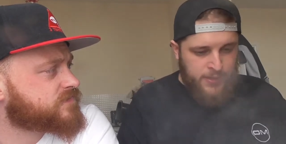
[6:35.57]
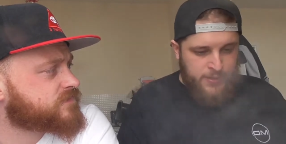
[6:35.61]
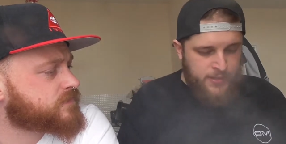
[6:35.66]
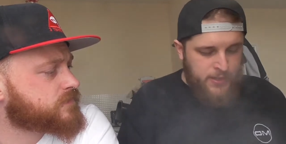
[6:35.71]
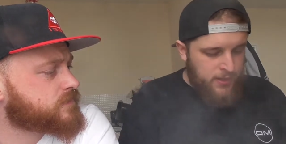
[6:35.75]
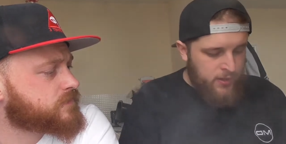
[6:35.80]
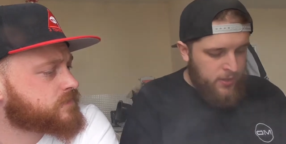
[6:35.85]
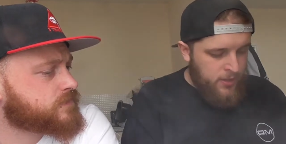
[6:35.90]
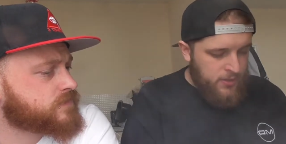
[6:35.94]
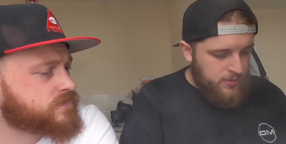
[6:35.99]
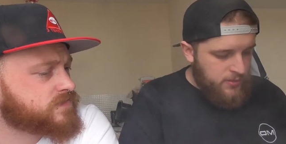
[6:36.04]

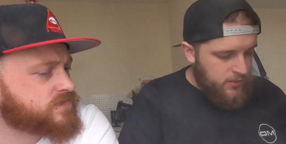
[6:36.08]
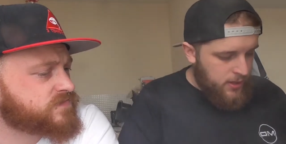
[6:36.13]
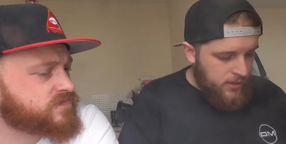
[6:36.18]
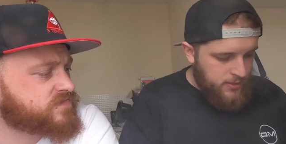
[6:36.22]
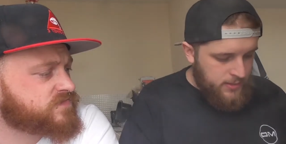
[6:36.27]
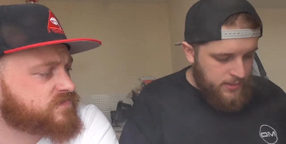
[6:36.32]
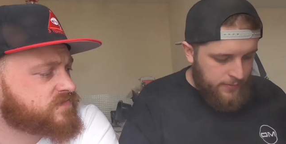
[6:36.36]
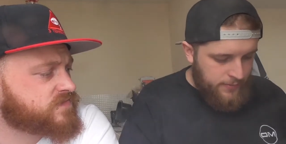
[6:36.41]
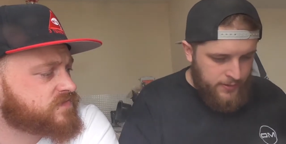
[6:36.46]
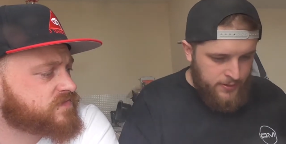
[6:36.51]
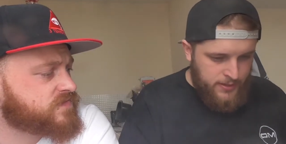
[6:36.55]
Speaker 1: nicotine, you can
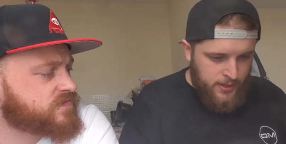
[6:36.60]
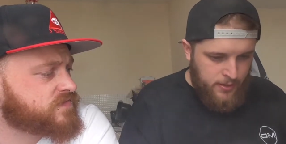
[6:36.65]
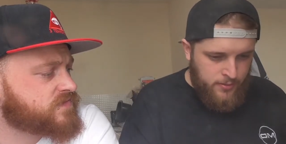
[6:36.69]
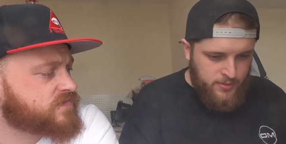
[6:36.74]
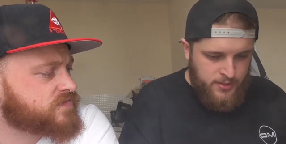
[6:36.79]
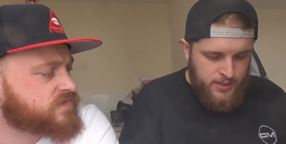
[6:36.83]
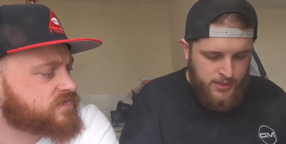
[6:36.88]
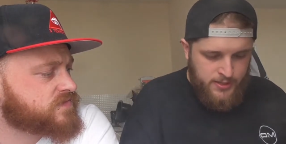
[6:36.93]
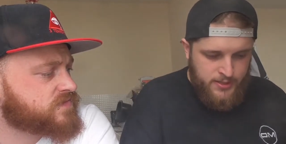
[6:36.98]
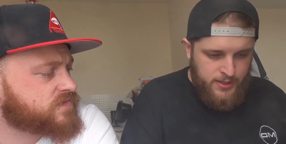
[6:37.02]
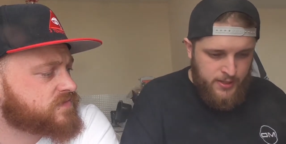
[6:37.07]
you can definitely
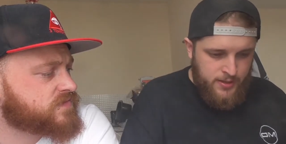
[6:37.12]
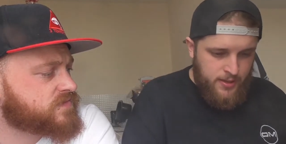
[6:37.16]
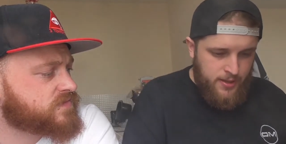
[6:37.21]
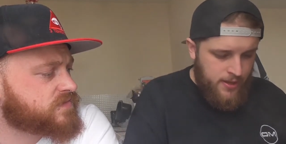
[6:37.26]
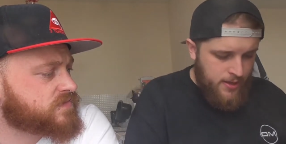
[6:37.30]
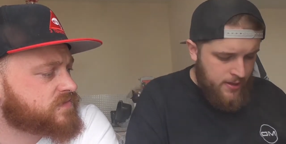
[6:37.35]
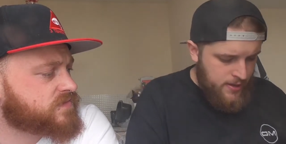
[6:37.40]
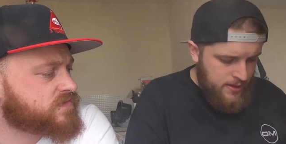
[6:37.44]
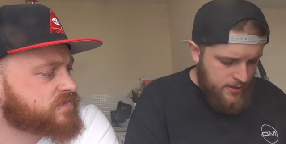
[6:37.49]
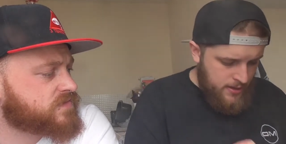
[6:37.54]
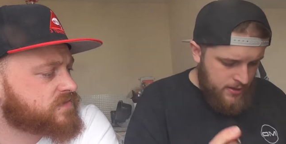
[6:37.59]
tell there's
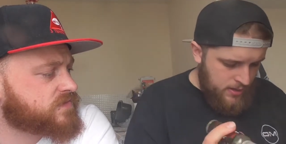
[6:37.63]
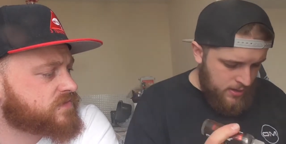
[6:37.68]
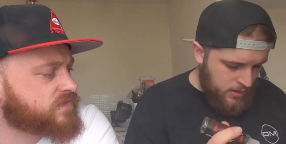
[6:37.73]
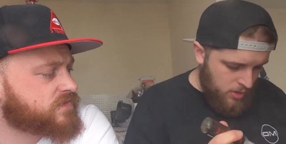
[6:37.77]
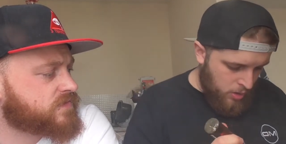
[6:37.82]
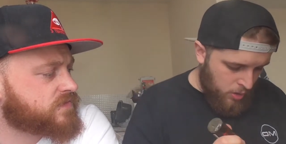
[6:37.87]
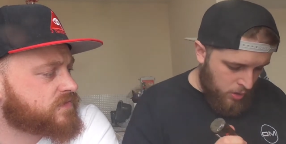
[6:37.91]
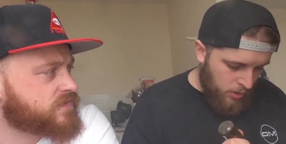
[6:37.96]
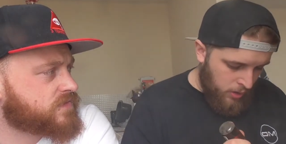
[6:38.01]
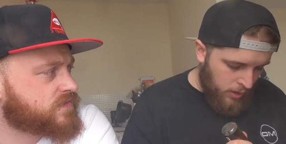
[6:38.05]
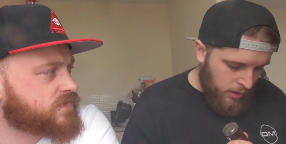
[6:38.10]
nicotine there.
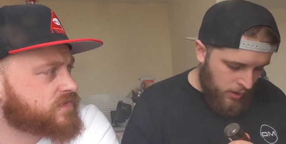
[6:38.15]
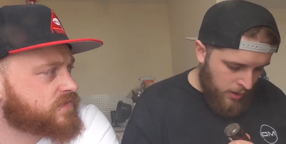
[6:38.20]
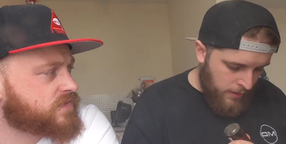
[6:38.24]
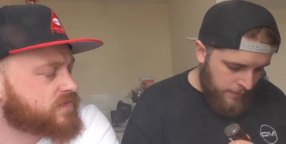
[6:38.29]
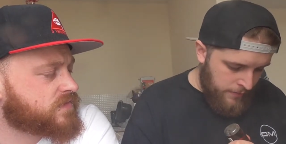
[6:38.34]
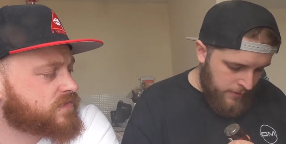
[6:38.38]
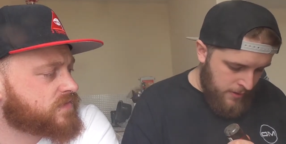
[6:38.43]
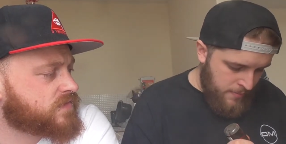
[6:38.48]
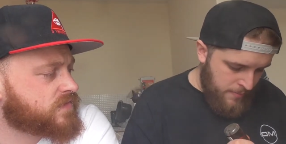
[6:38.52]
Not a lot of